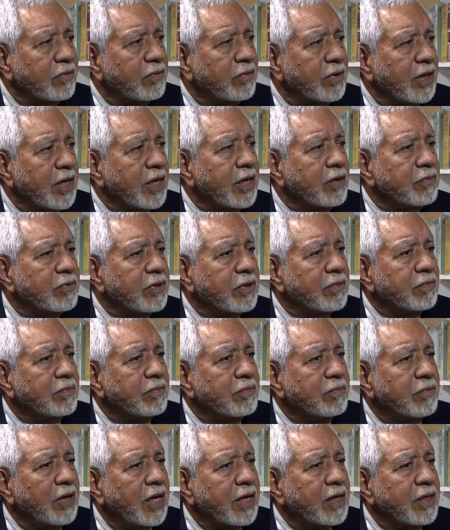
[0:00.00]
Why are we
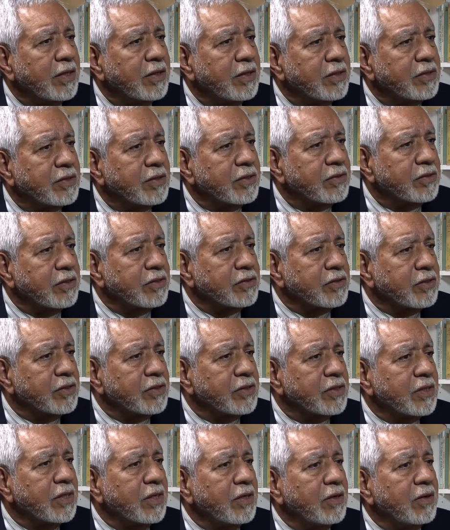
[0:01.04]
making these
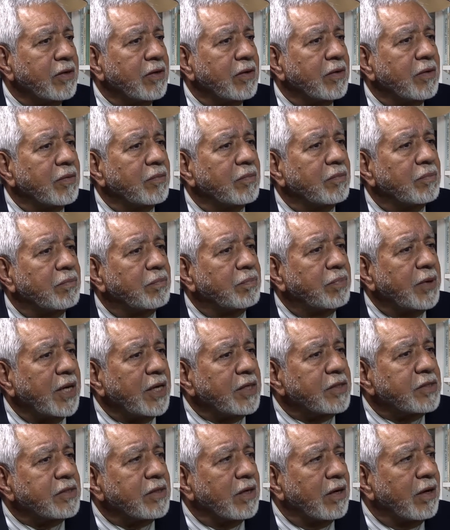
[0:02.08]
decisions
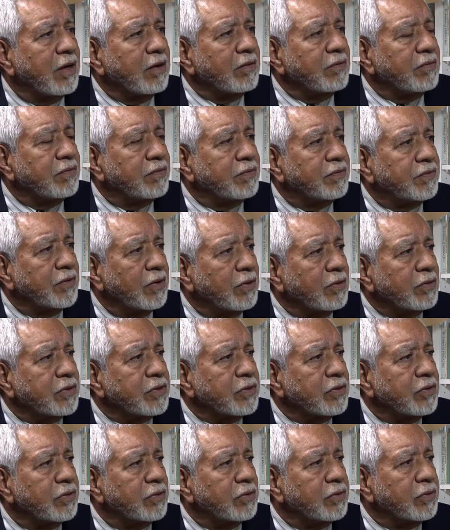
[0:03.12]
based on
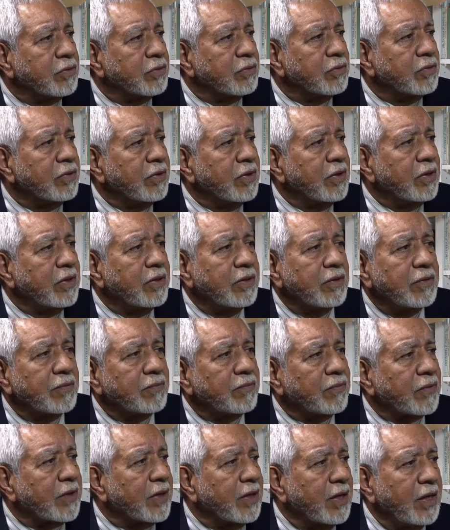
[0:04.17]
folks who
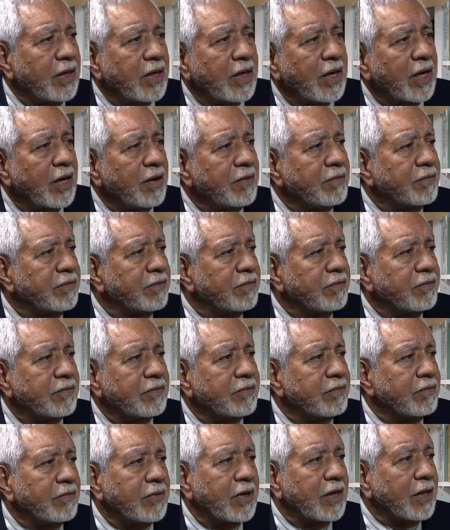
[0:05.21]
have
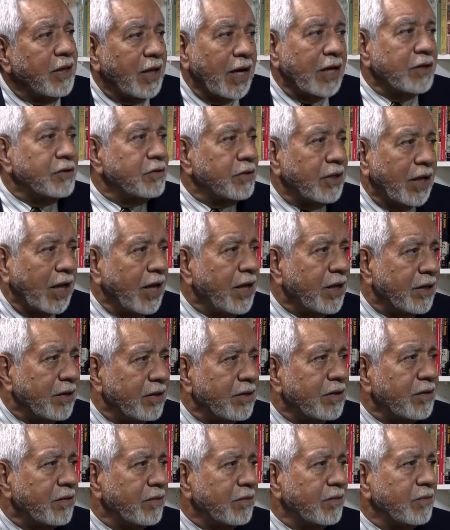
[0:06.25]
a lot to
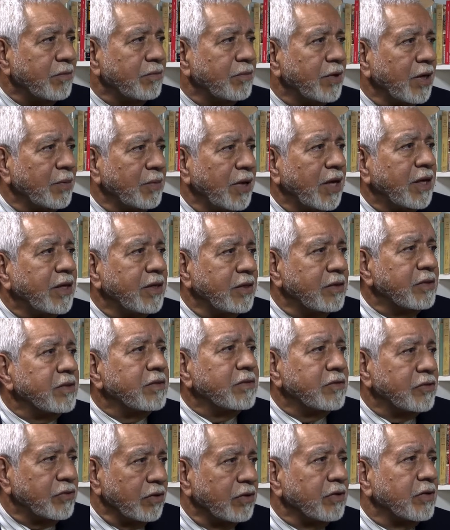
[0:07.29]
gain by making
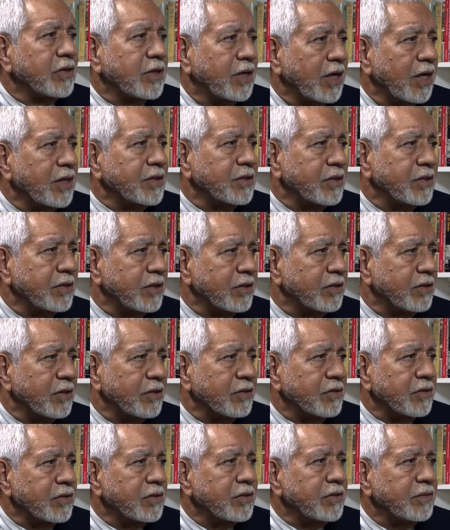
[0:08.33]
certain kinds of
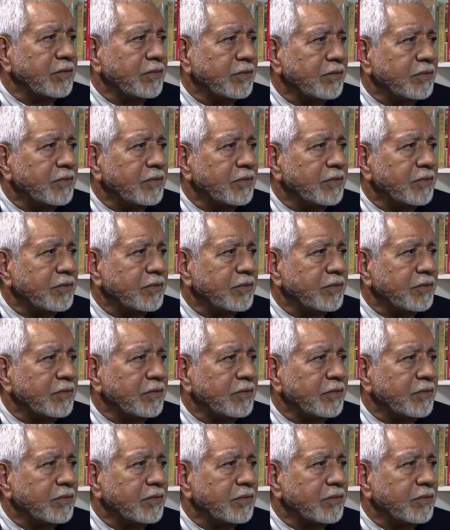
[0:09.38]
decisions?